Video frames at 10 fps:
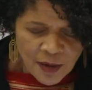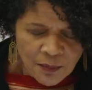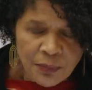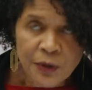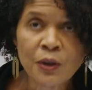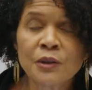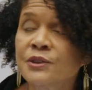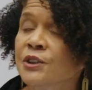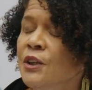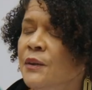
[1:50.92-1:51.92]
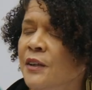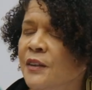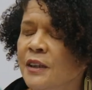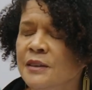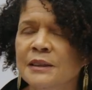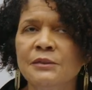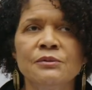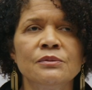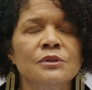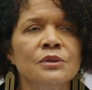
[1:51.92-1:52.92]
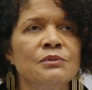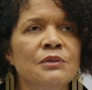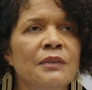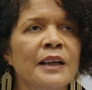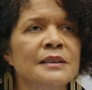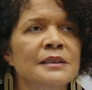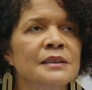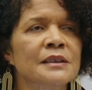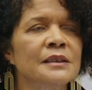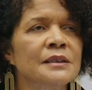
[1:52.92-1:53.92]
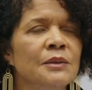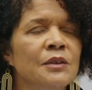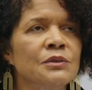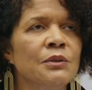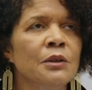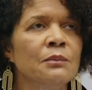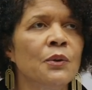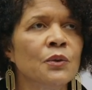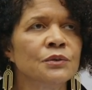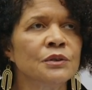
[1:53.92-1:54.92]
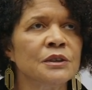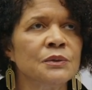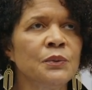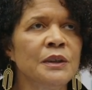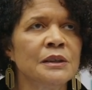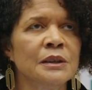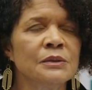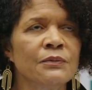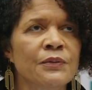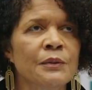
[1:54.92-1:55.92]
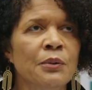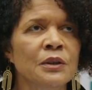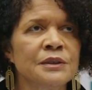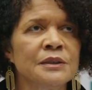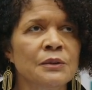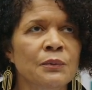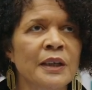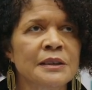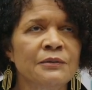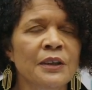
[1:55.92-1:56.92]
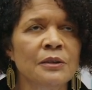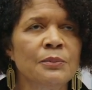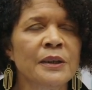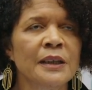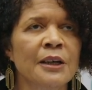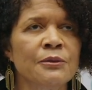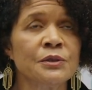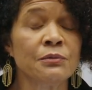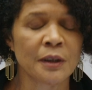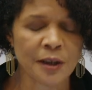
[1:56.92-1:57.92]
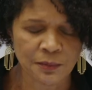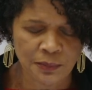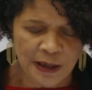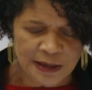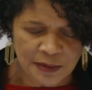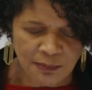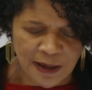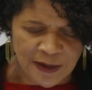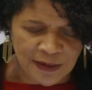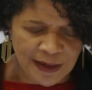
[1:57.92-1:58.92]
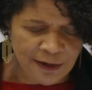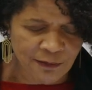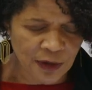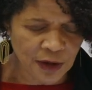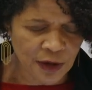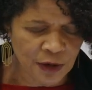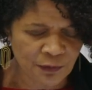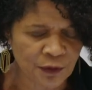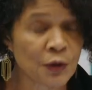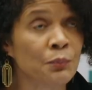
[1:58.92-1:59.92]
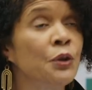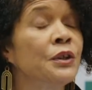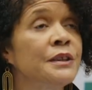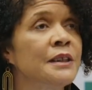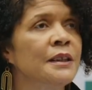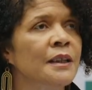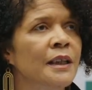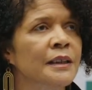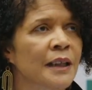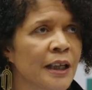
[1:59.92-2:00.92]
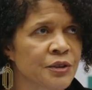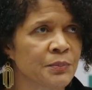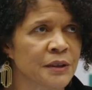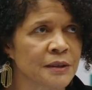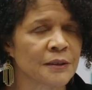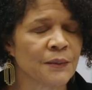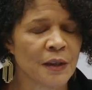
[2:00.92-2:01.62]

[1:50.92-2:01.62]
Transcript: But also, and I think and Stephen sort of reflected this, and something that's really important as we do, for the policies that we're developing, I was really impressed by the level of community engagement.